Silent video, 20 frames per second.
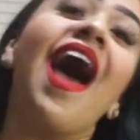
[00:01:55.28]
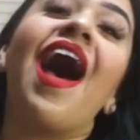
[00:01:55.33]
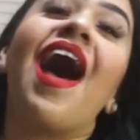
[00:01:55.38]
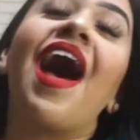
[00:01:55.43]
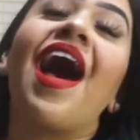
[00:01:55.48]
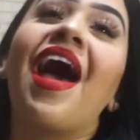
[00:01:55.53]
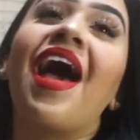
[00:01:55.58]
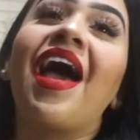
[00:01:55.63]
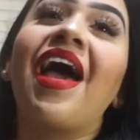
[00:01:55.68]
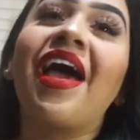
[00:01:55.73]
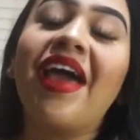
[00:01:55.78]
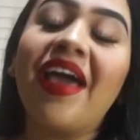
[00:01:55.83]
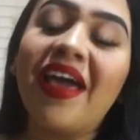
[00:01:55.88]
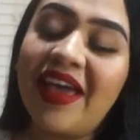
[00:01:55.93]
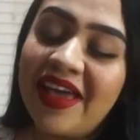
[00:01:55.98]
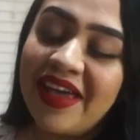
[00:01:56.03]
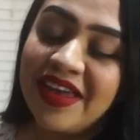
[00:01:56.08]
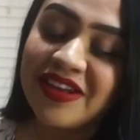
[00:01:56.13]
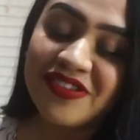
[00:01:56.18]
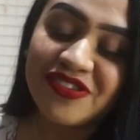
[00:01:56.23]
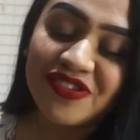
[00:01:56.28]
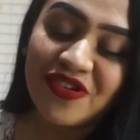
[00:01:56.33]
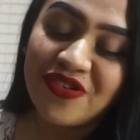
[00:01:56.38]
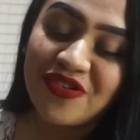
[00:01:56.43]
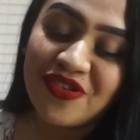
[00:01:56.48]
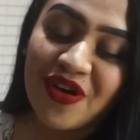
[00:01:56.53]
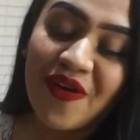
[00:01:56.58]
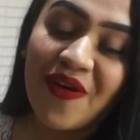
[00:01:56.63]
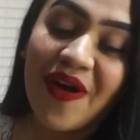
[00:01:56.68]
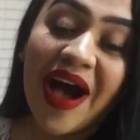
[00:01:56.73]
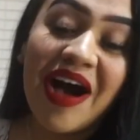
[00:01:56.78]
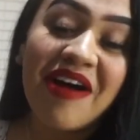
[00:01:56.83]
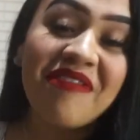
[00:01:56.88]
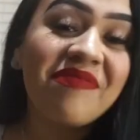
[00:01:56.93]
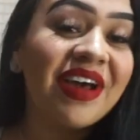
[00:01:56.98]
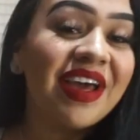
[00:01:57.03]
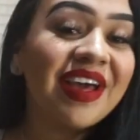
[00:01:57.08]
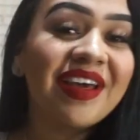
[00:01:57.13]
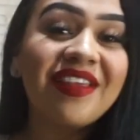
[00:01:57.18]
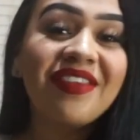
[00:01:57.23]
I don't know how
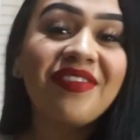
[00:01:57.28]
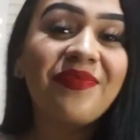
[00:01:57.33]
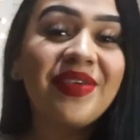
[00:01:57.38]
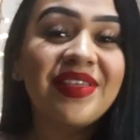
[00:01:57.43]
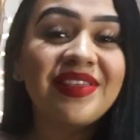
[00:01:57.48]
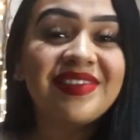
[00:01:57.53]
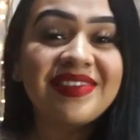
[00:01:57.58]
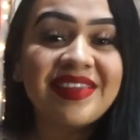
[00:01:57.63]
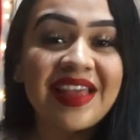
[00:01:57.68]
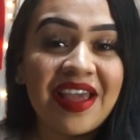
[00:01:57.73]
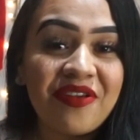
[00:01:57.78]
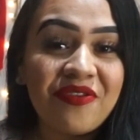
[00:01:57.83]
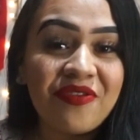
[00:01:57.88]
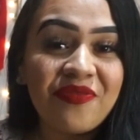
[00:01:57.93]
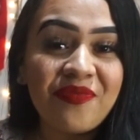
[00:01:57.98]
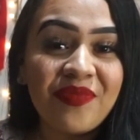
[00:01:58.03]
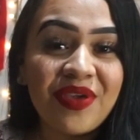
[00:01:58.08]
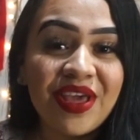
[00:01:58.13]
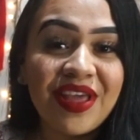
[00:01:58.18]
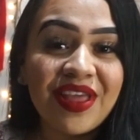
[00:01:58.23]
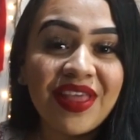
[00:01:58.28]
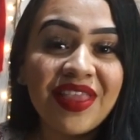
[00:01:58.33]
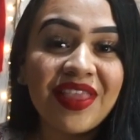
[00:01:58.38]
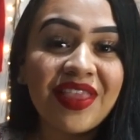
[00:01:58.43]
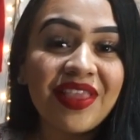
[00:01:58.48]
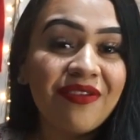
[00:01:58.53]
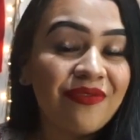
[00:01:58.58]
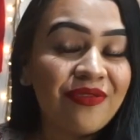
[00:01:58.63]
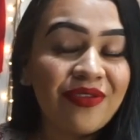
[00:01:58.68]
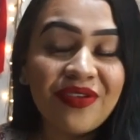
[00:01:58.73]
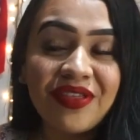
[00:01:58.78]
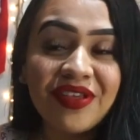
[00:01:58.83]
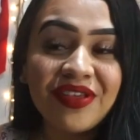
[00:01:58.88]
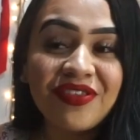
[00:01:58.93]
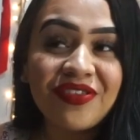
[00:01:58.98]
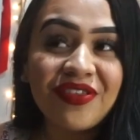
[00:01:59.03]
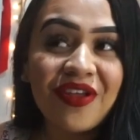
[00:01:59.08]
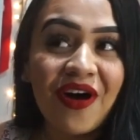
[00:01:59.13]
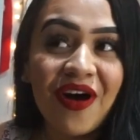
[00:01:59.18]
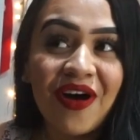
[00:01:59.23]
my husband stayed with me for
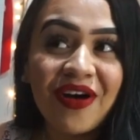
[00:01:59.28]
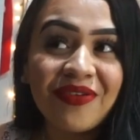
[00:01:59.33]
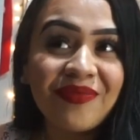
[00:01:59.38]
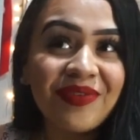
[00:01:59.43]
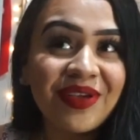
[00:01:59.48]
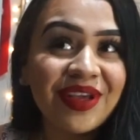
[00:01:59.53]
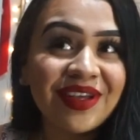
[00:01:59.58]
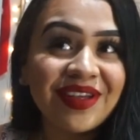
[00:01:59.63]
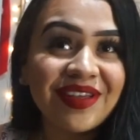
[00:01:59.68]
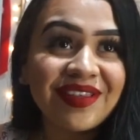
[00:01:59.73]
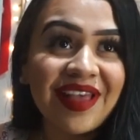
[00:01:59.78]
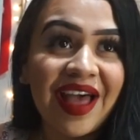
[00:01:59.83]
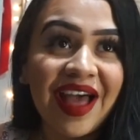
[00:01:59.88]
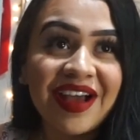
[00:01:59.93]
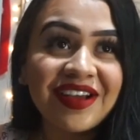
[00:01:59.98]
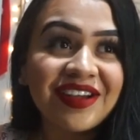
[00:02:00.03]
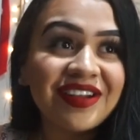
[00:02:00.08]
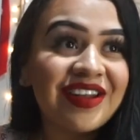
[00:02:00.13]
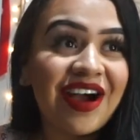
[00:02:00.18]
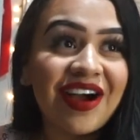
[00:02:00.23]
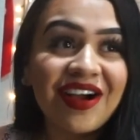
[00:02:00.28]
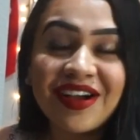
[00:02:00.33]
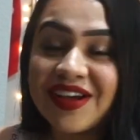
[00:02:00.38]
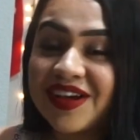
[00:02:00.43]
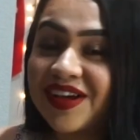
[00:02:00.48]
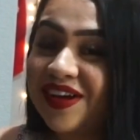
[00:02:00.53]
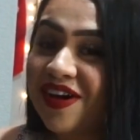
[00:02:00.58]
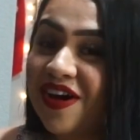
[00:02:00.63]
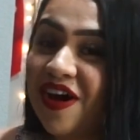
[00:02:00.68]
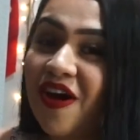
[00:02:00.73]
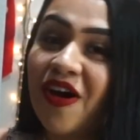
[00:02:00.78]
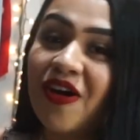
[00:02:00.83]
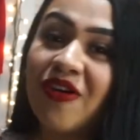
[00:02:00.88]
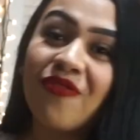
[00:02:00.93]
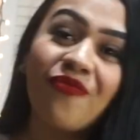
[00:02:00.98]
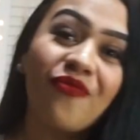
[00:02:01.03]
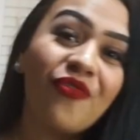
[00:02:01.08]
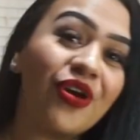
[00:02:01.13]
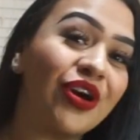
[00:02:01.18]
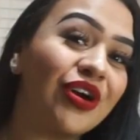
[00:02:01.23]
this long because I could not cook our
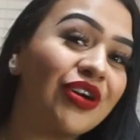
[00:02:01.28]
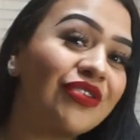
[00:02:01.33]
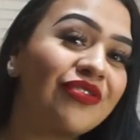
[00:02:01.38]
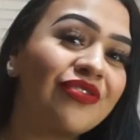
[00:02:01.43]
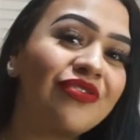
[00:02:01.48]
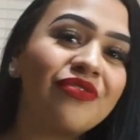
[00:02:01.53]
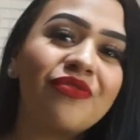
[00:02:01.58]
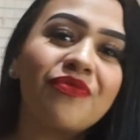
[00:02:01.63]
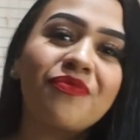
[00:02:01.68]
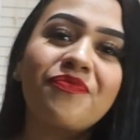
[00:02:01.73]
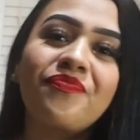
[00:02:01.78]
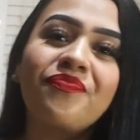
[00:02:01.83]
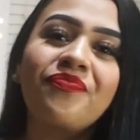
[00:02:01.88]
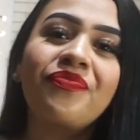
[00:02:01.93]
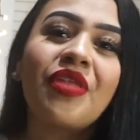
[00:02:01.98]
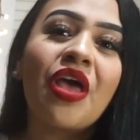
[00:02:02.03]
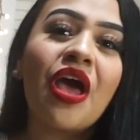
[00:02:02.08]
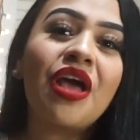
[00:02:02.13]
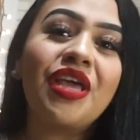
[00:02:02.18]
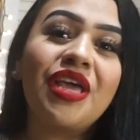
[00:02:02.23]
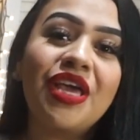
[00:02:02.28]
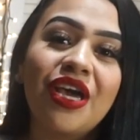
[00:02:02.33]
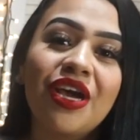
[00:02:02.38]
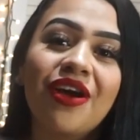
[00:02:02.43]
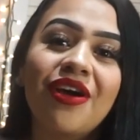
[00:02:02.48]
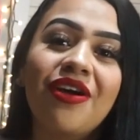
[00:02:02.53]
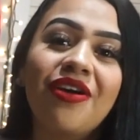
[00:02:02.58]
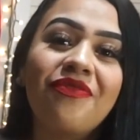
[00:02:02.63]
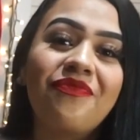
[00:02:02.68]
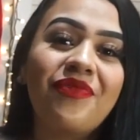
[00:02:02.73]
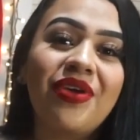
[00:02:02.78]
first year of